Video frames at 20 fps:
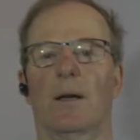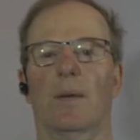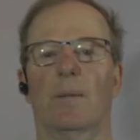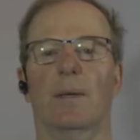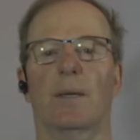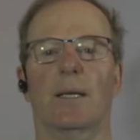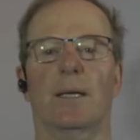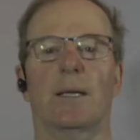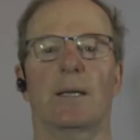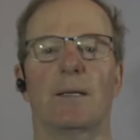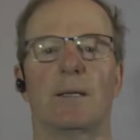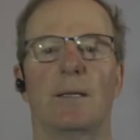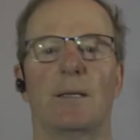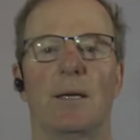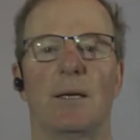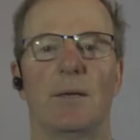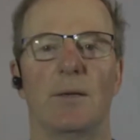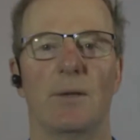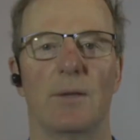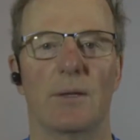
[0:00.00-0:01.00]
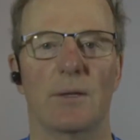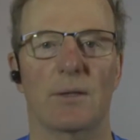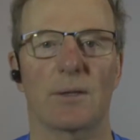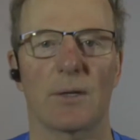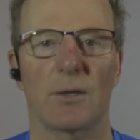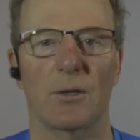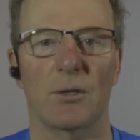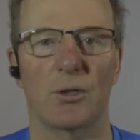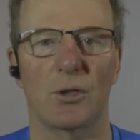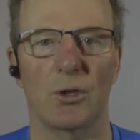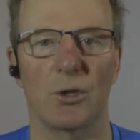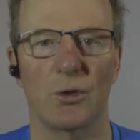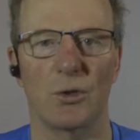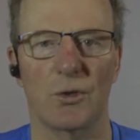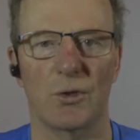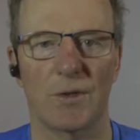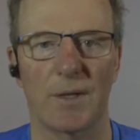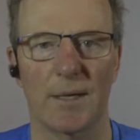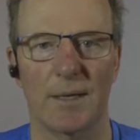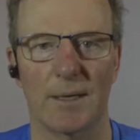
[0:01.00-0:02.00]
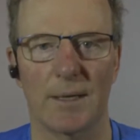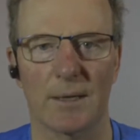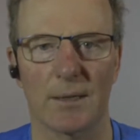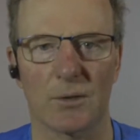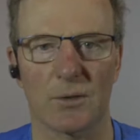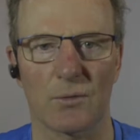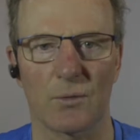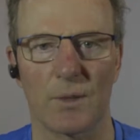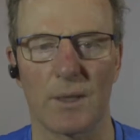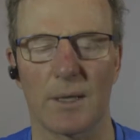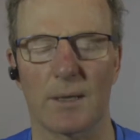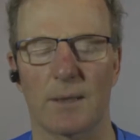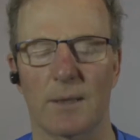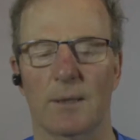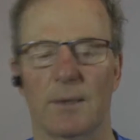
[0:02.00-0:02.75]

I'm gonna continue this on Tuesday next week.